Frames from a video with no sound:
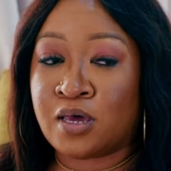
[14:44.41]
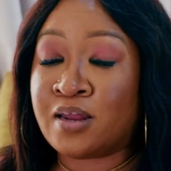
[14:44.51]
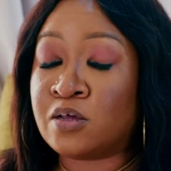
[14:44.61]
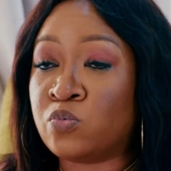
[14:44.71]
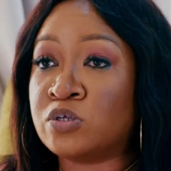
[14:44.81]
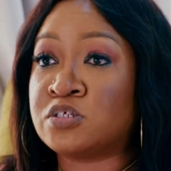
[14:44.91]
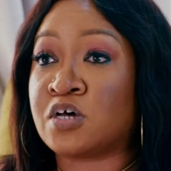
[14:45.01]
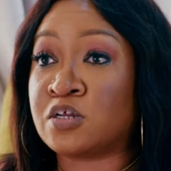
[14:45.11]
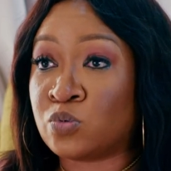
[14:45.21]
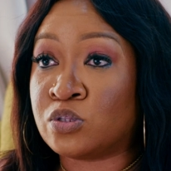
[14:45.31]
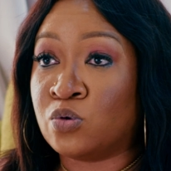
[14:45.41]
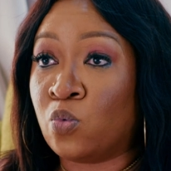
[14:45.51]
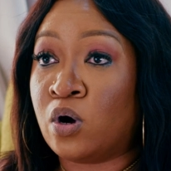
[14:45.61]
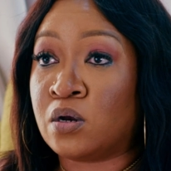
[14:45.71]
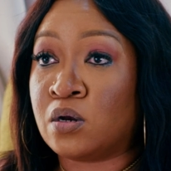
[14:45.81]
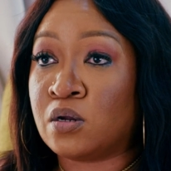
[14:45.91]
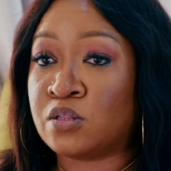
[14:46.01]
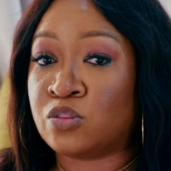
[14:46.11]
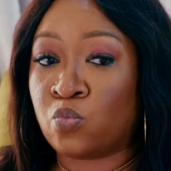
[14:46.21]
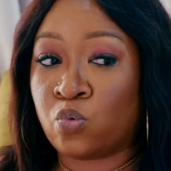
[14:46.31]
And it would start with the one.
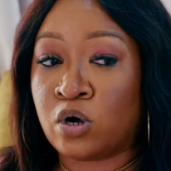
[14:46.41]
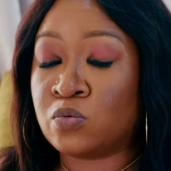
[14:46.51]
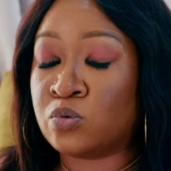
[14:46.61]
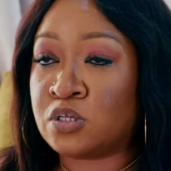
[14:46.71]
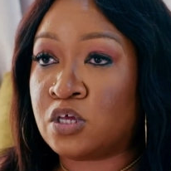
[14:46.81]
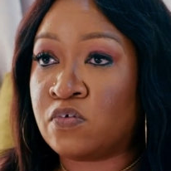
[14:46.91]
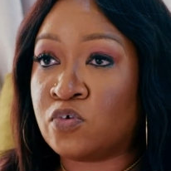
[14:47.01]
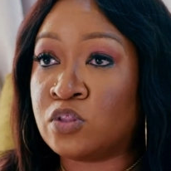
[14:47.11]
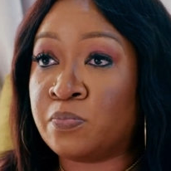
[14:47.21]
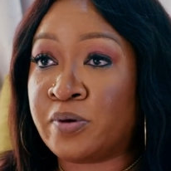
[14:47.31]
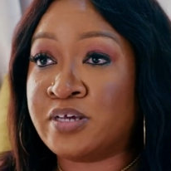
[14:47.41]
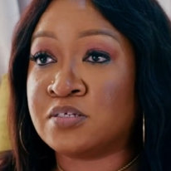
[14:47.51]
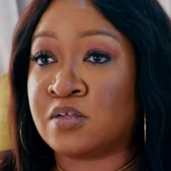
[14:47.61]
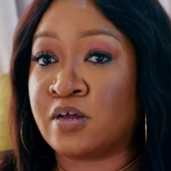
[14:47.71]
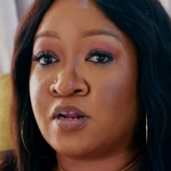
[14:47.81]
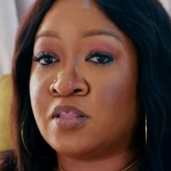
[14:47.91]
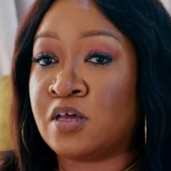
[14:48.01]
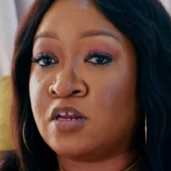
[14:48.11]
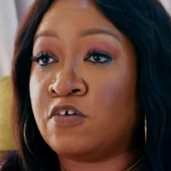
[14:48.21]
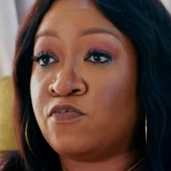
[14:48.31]
The one would give you the baseline, and
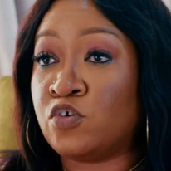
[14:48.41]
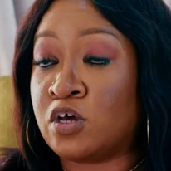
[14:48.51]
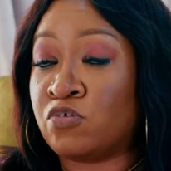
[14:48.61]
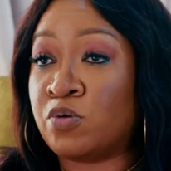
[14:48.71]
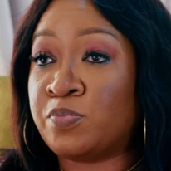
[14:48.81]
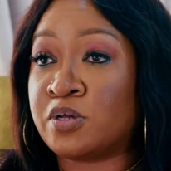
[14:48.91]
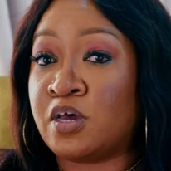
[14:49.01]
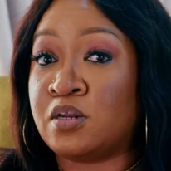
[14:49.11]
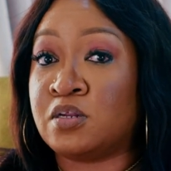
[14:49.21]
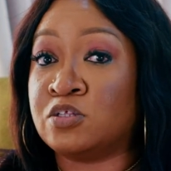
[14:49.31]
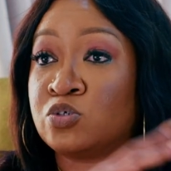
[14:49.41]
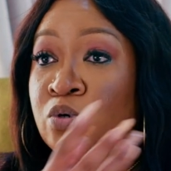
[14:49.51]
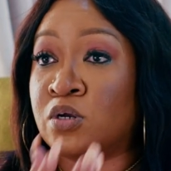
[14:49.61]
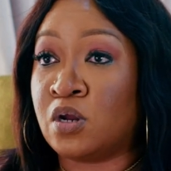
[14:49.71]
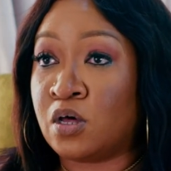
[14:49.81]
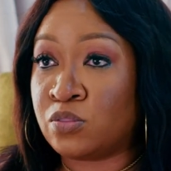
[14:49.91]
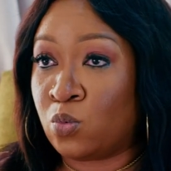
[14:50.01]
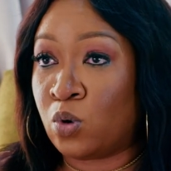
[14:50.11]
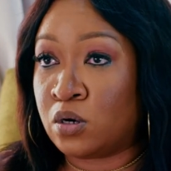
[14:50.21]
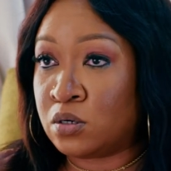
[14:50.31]
then if you can replicate it into another
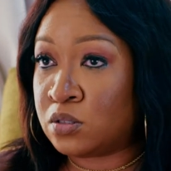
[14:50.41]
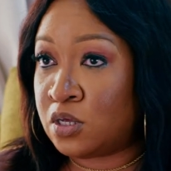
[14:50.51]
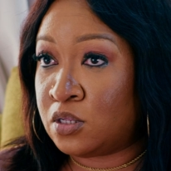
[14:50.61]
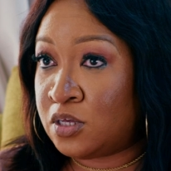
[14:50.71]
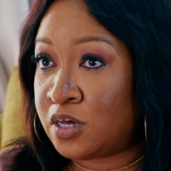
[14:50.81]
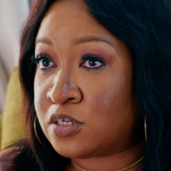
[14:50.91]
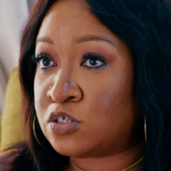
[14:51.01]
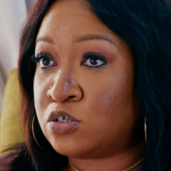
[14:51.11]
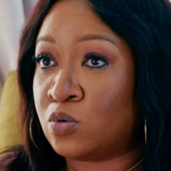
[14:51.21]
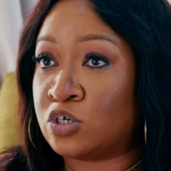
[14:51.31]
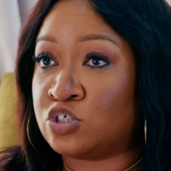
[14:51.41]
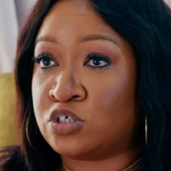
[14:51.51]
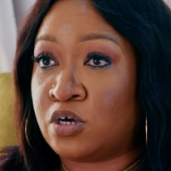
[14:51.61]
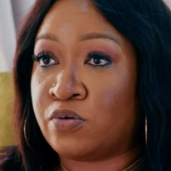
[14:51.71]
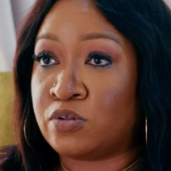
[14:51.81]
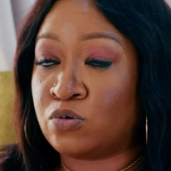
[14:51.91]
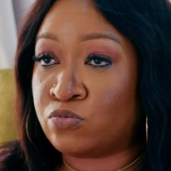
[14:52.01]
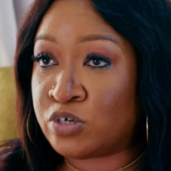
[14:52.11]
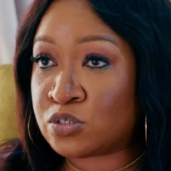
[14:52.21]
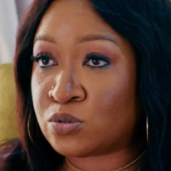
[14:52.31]
one, then yes, you are sharing your
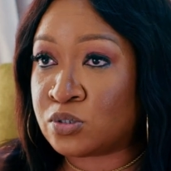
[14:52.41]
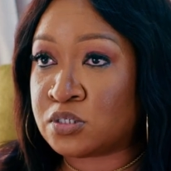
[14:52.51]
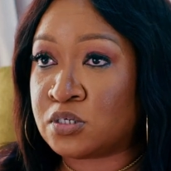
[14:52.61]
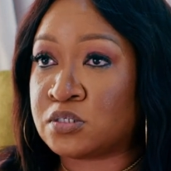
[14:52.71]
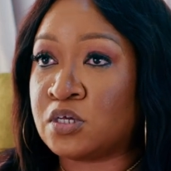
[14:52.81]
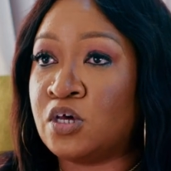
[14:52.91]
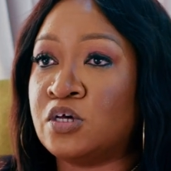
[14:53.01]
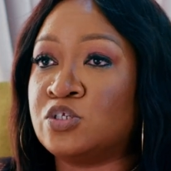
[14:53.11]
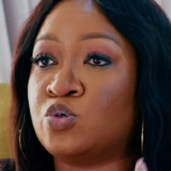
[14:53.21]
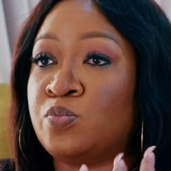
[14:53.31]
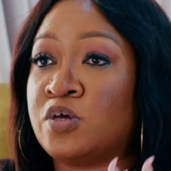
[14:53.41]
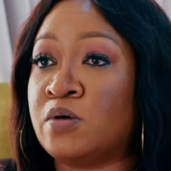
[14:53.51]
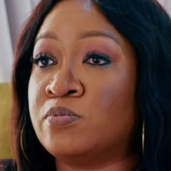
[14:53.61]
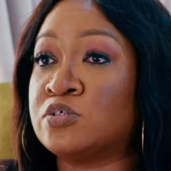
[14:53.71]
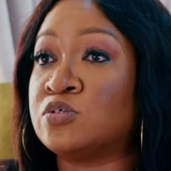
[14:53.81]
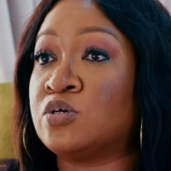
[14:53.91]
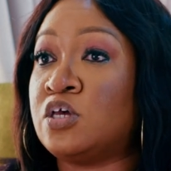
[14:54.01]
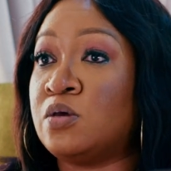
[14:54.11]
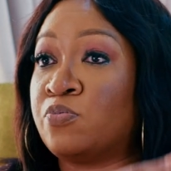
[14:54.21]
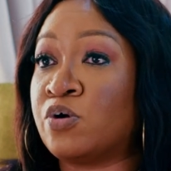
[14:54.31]
resources to be able to
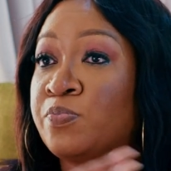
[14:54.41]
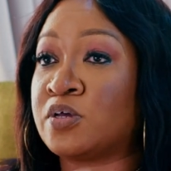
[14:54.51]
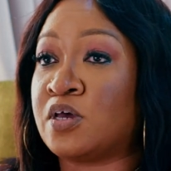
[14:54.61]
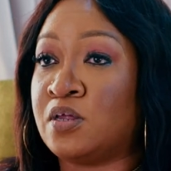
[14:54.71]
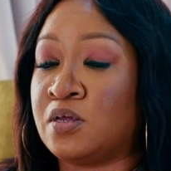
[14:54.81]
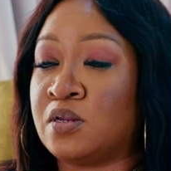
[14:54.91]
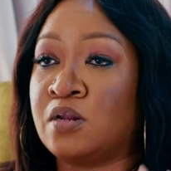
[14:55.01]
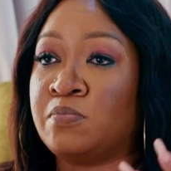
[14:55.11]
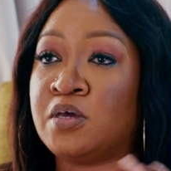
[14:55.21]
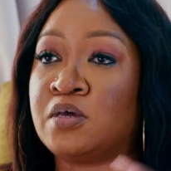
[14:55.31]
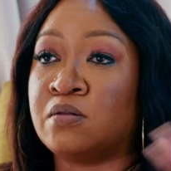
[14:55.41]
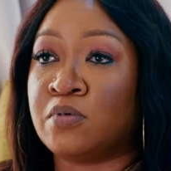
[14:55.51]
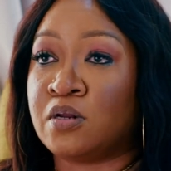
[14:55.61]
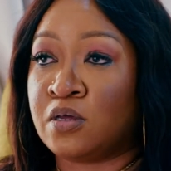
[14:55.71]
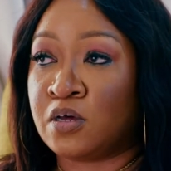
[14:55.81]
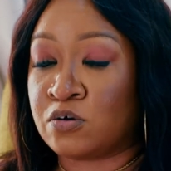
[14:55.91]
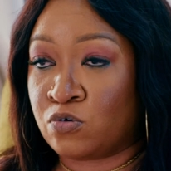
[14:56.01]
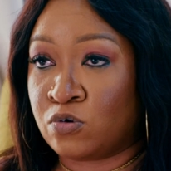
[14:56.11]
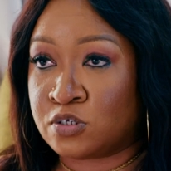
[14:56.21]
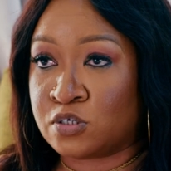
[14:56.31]
keep replicating and making money
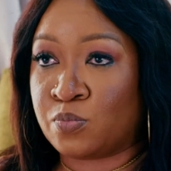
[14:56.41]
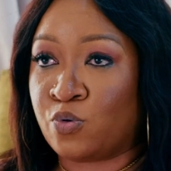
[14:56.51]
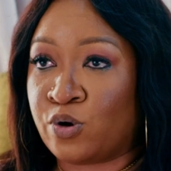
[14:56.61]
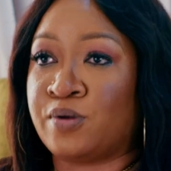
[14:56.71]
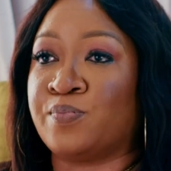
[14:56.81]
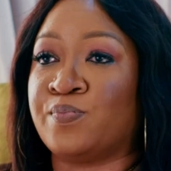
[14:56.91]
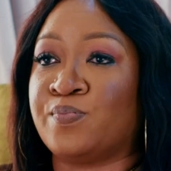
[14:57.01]
across the board.